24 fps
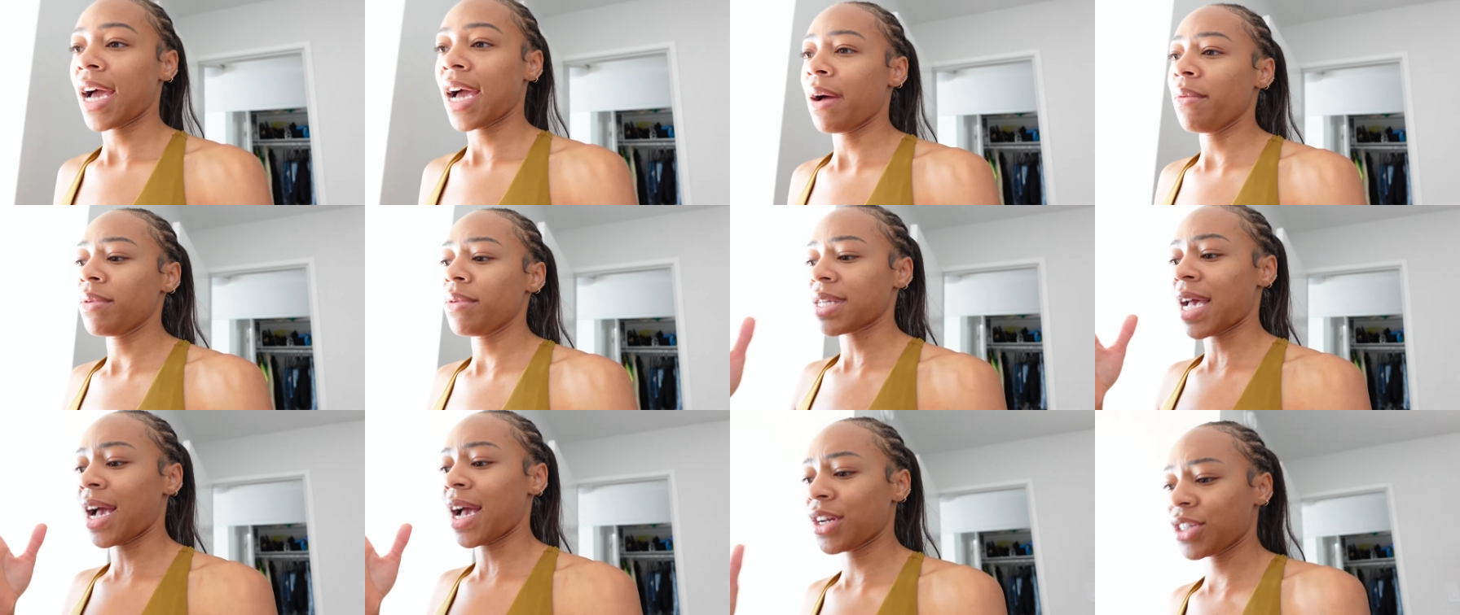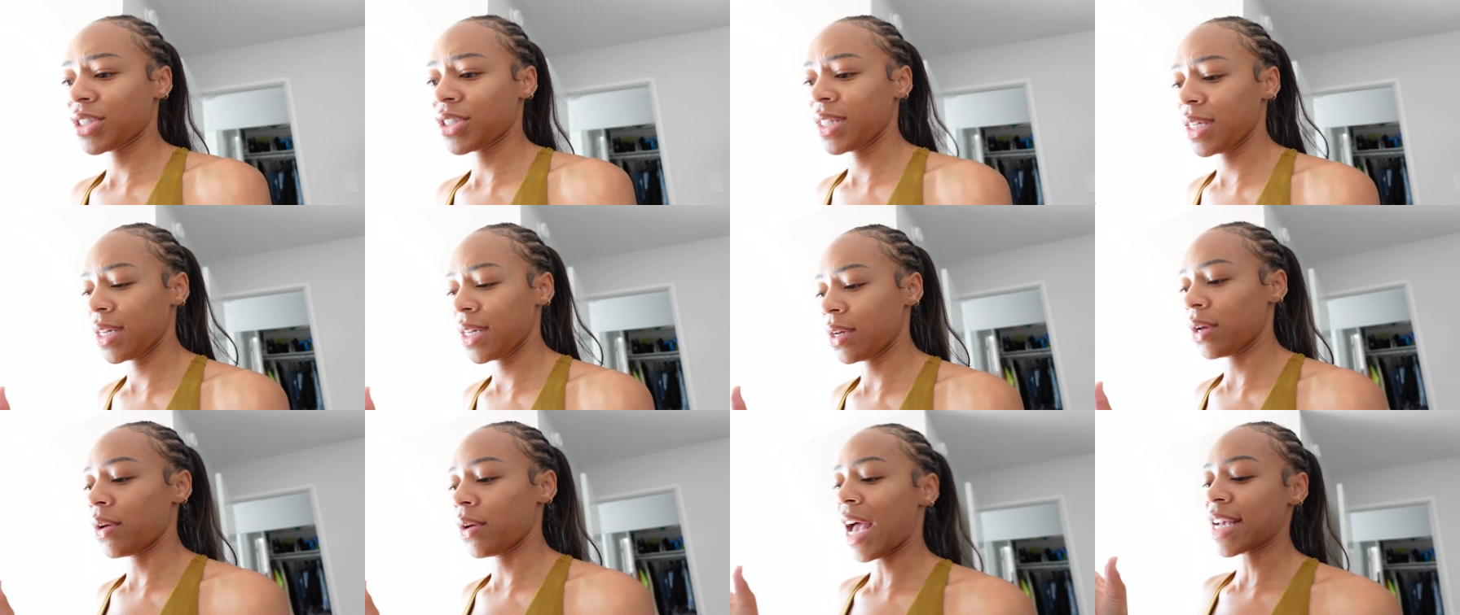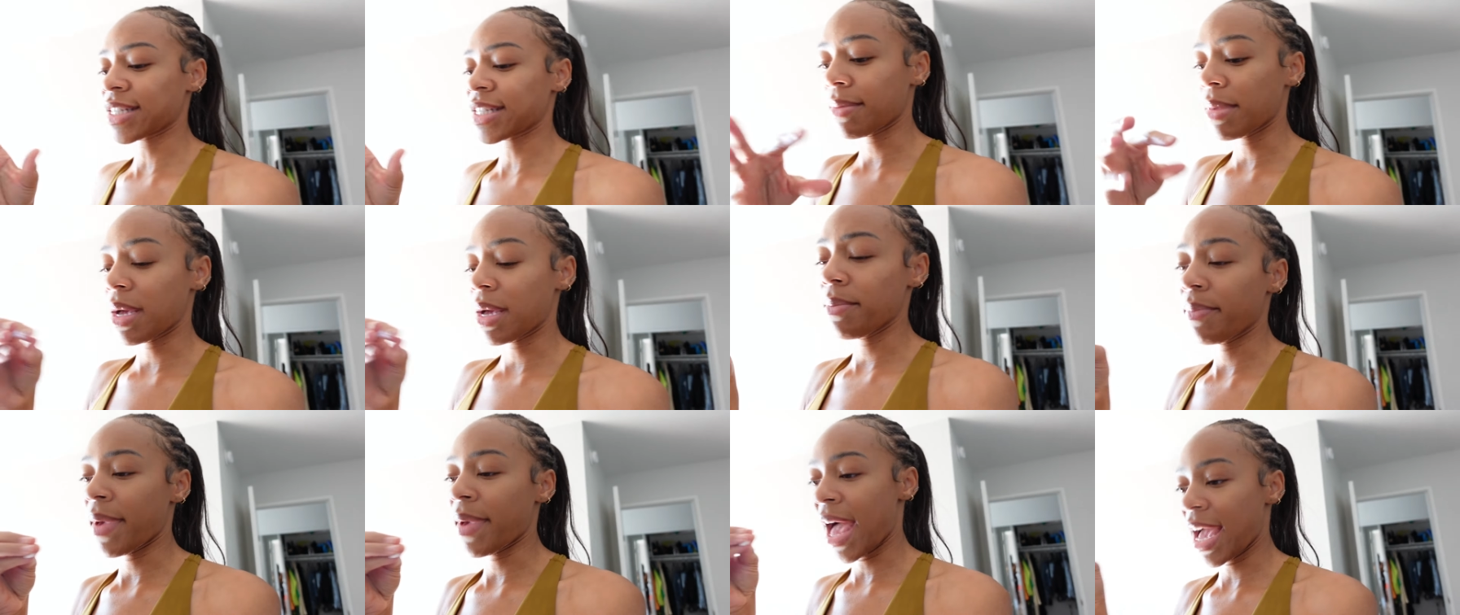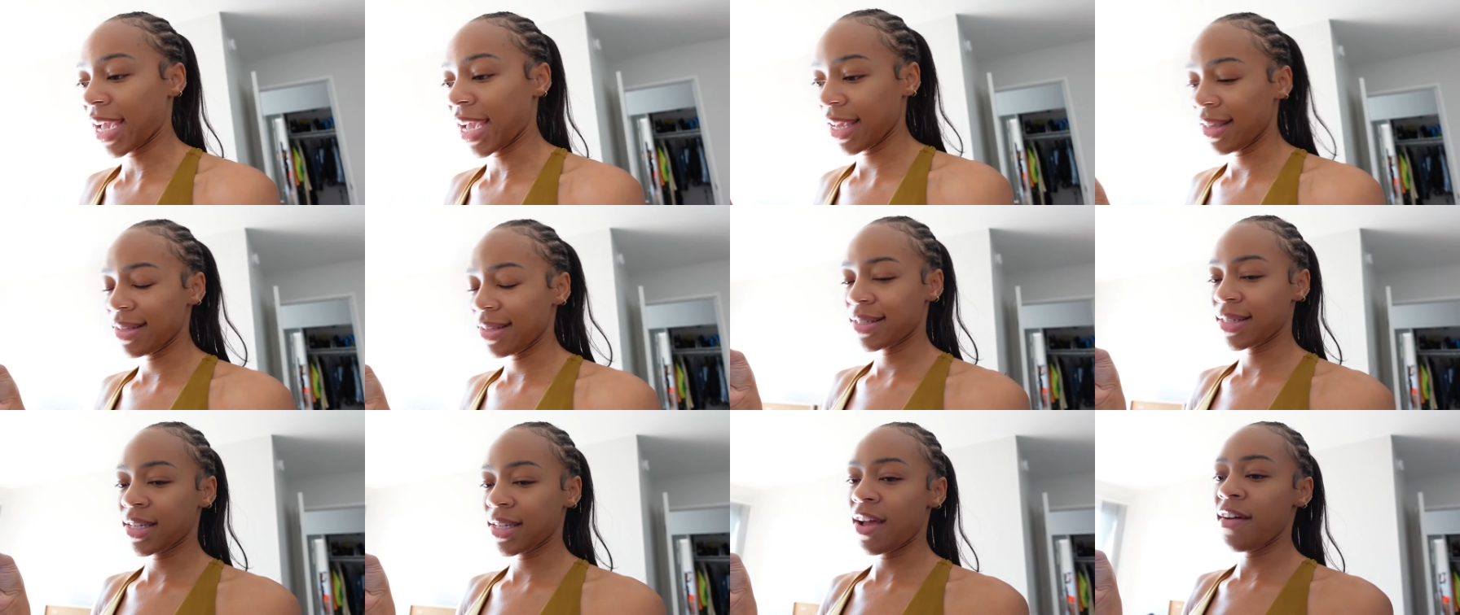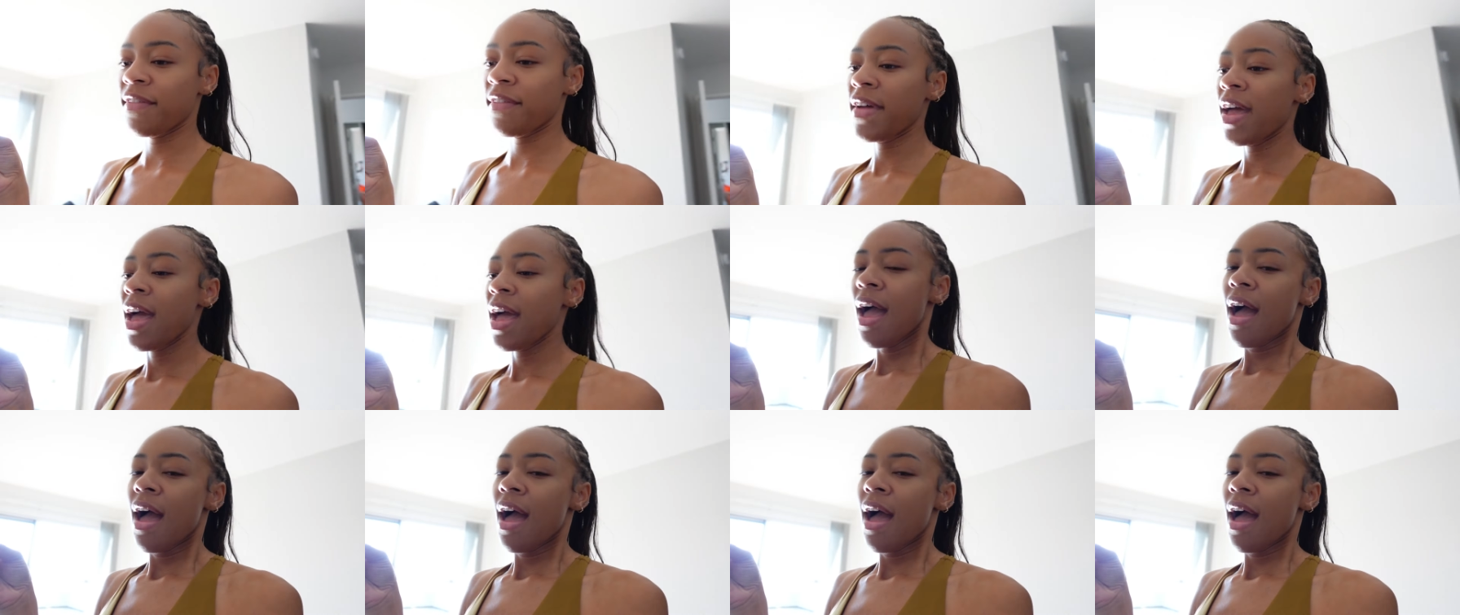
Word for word: I was actually, as I'm unpacking stuff,